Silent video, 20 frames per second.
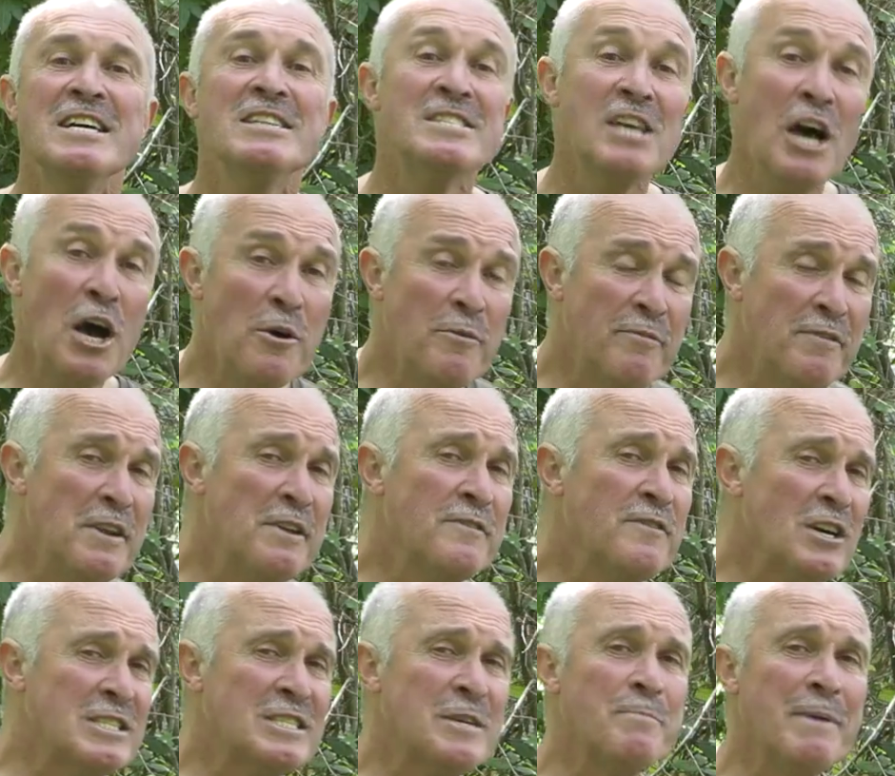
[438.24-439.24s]
So hopefully you've
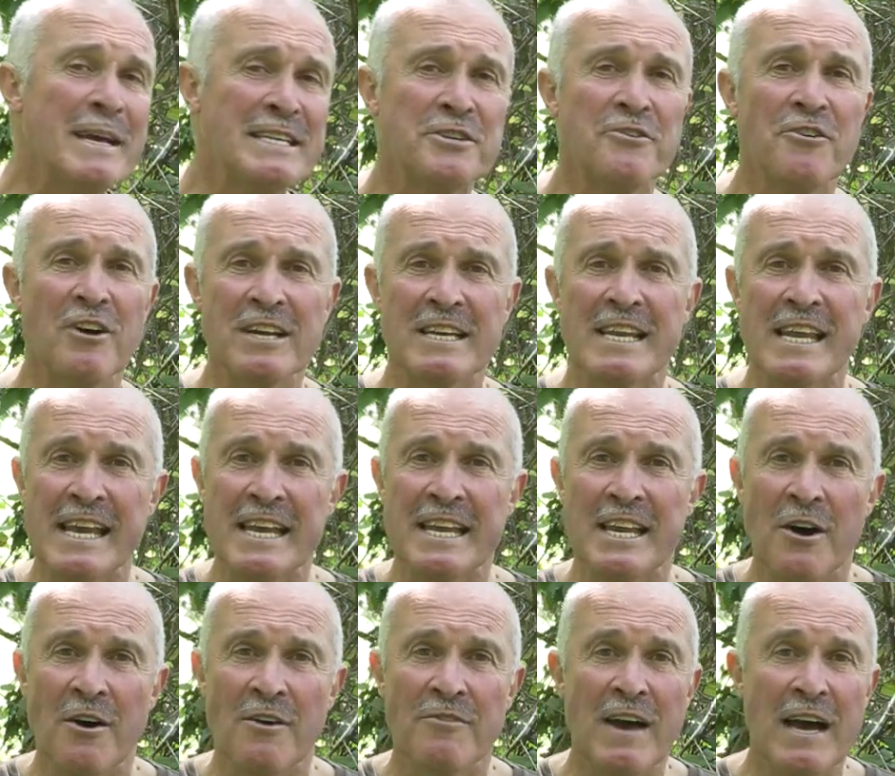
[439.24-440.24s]
got a better idea
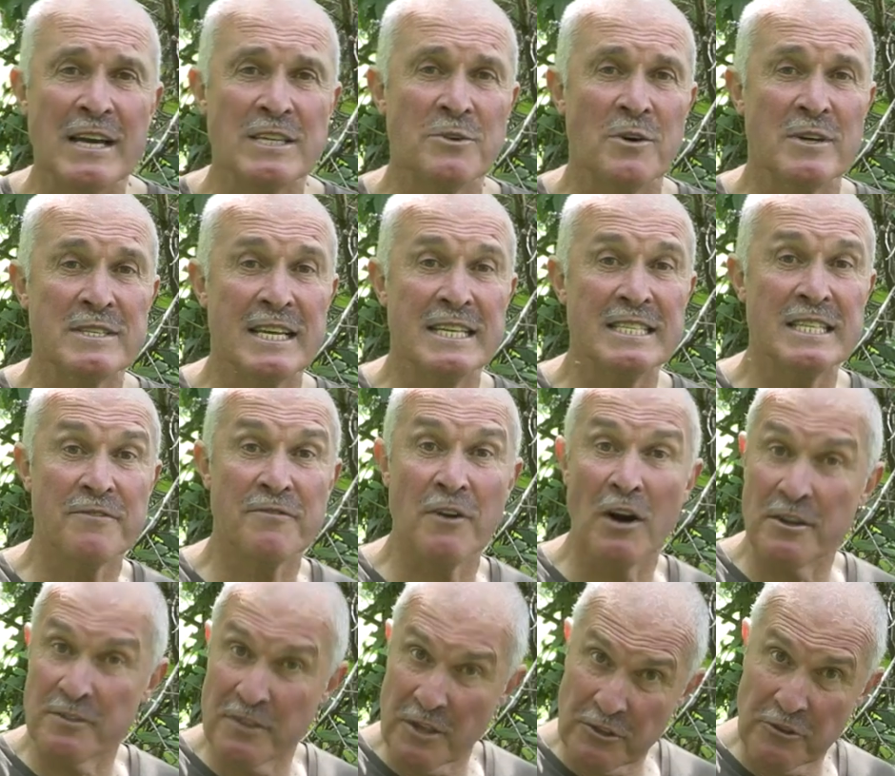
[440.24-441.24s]
now of how to
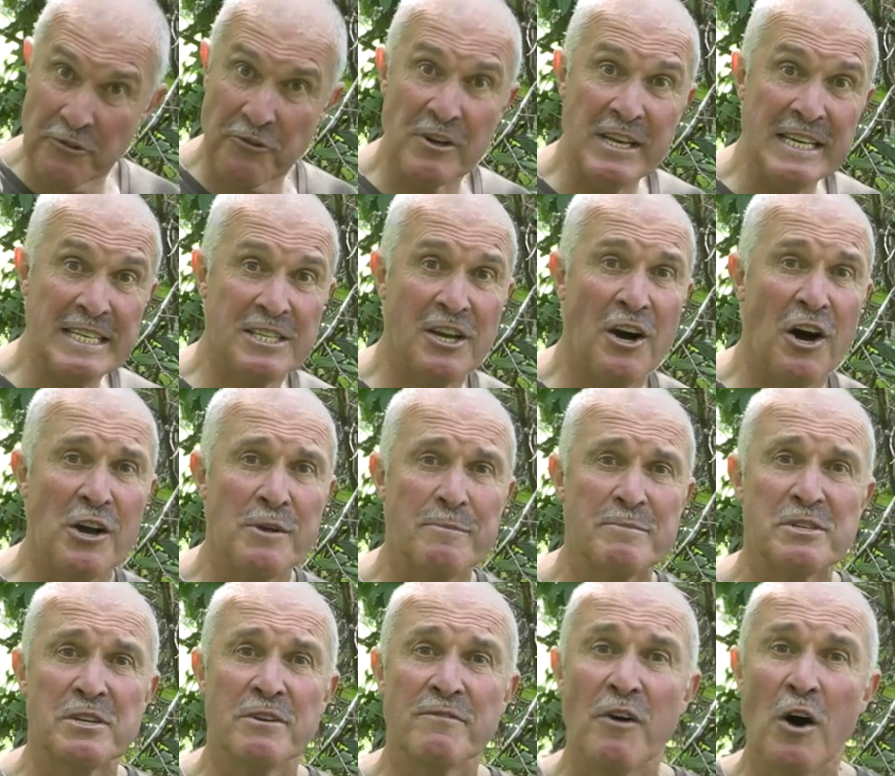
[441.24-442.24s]
identify the 3
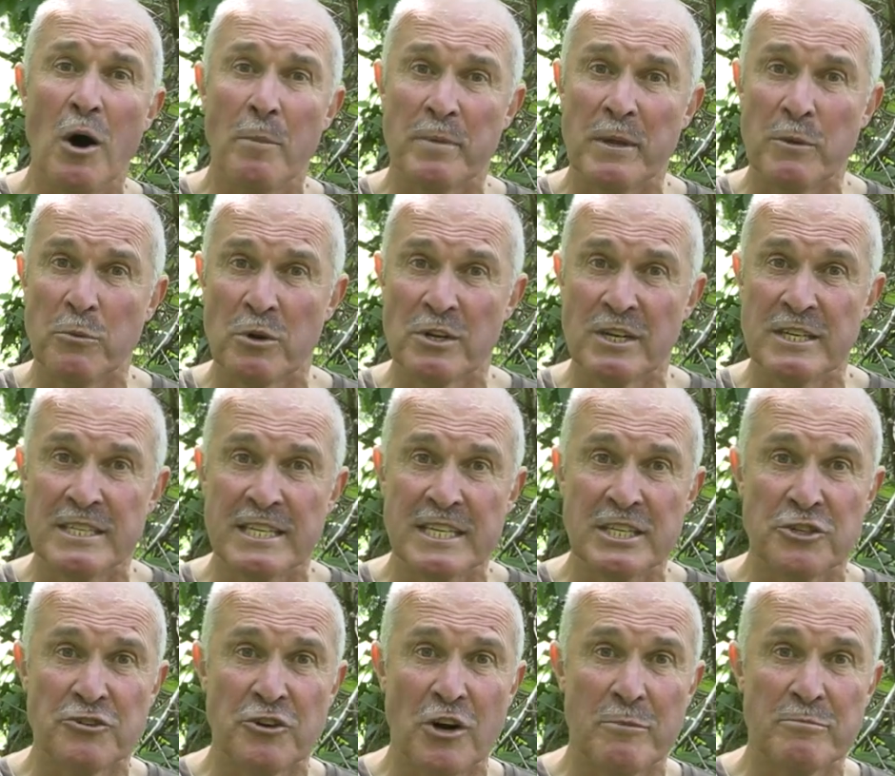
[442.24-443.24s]
types of HoPI woodland in
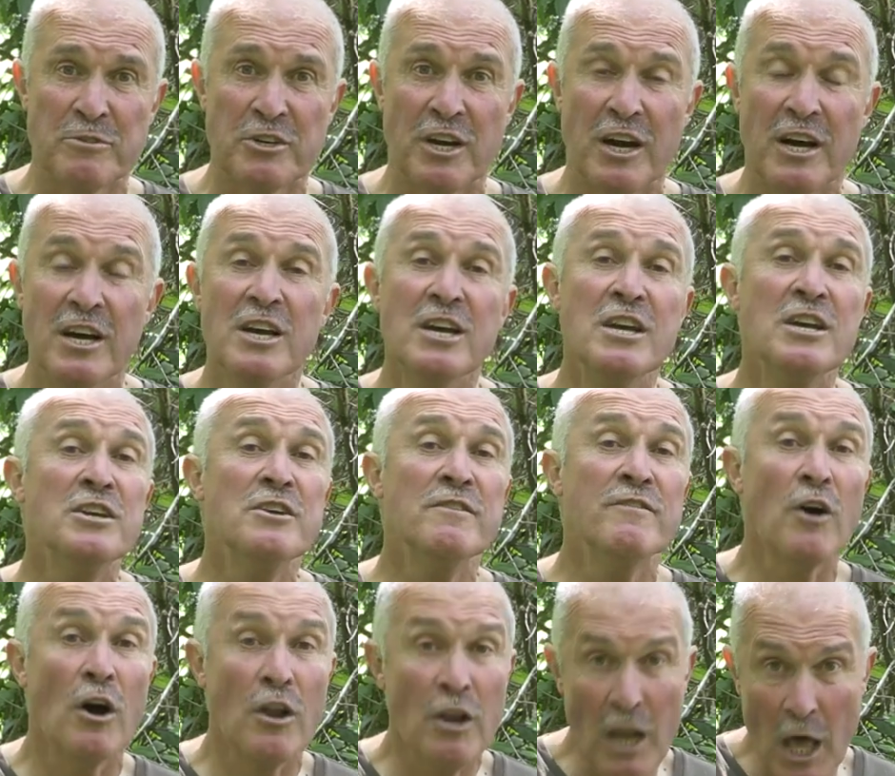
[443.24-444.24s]
Shropshire. You've
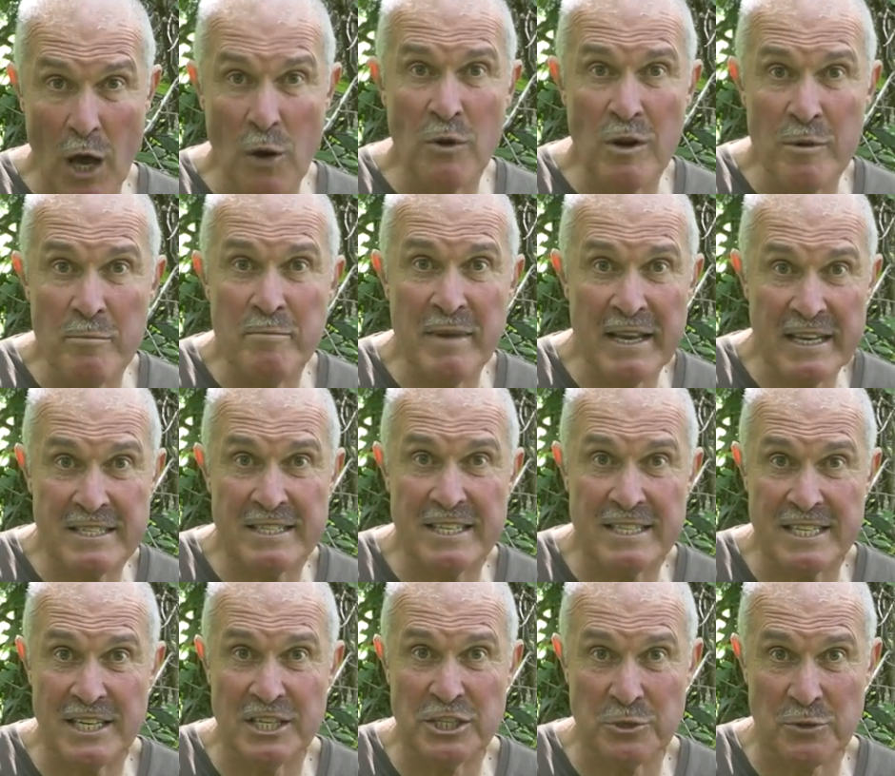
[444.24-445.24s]
got lowland mixed
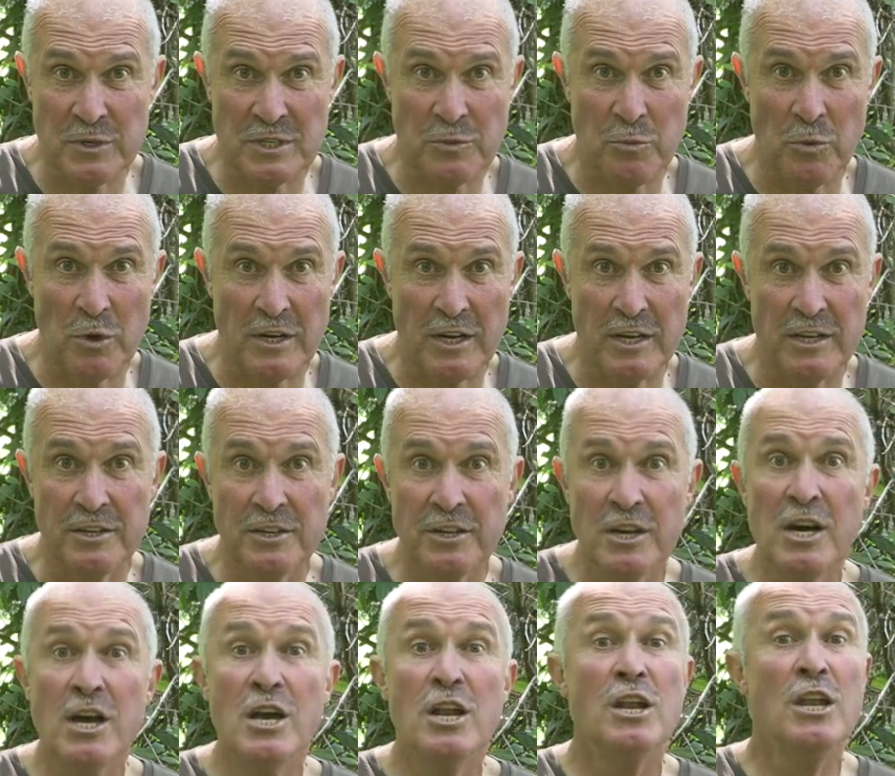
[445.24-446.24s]
deciduous woodland,
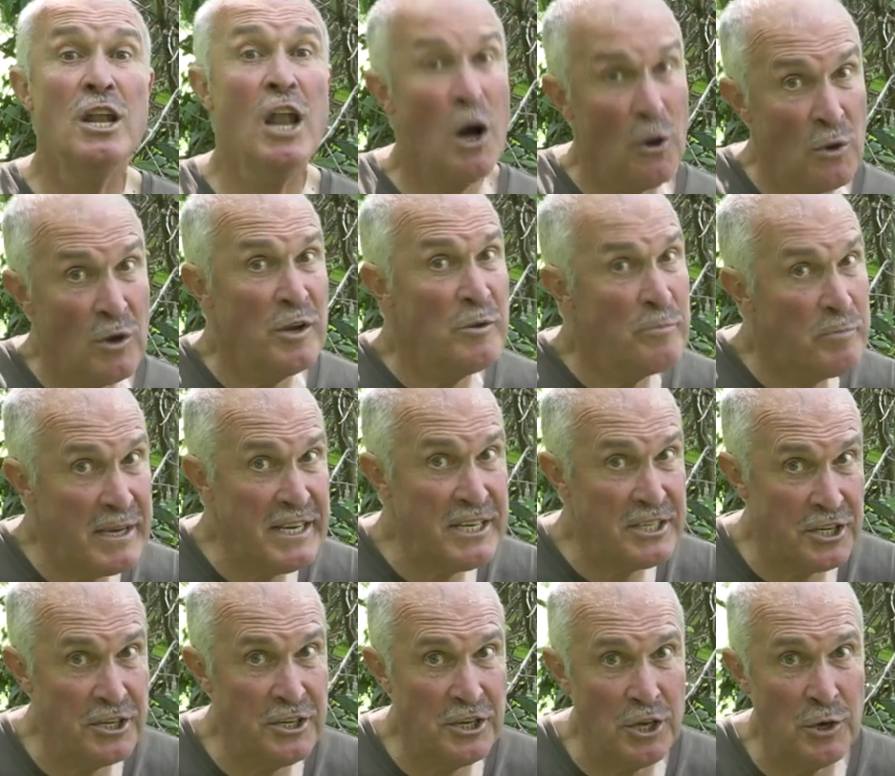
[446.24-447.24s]
lowland
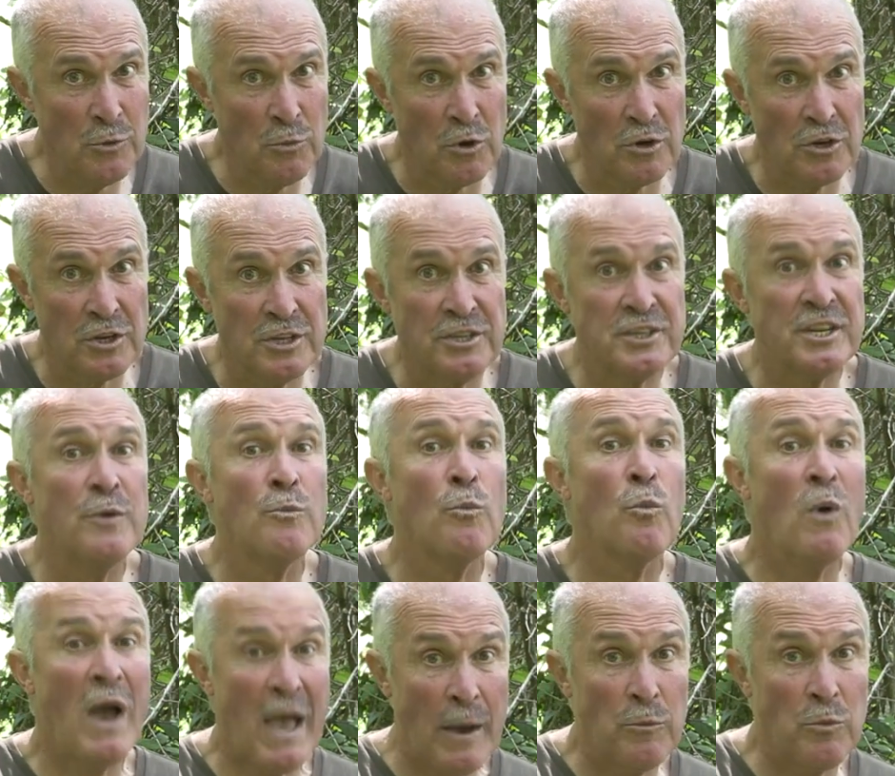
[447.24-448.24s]
beech and yew woodland and
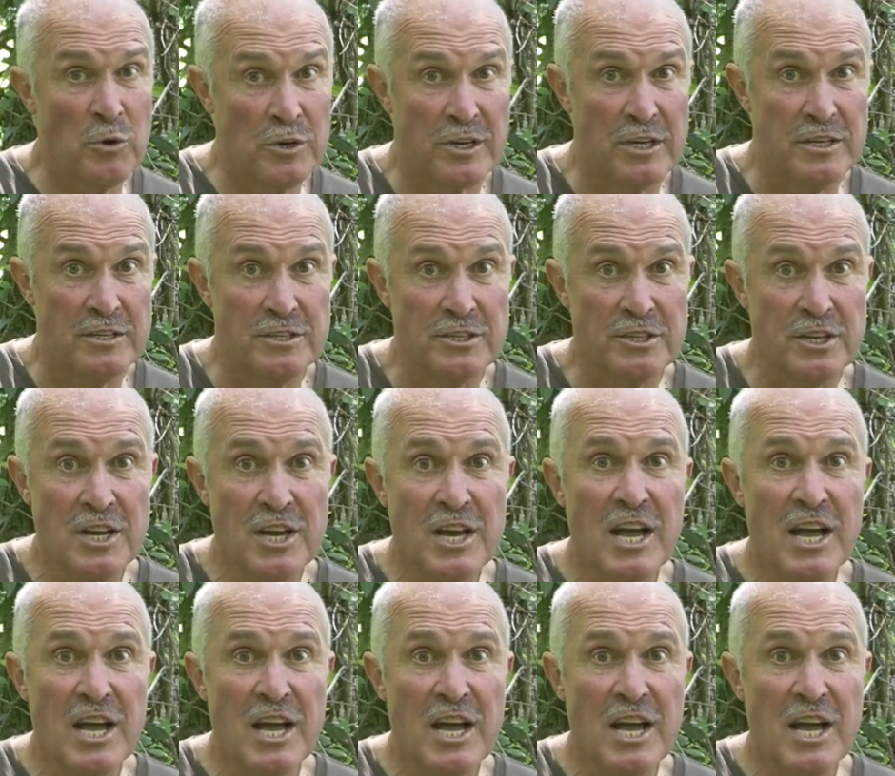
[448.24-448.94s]
wet woodland.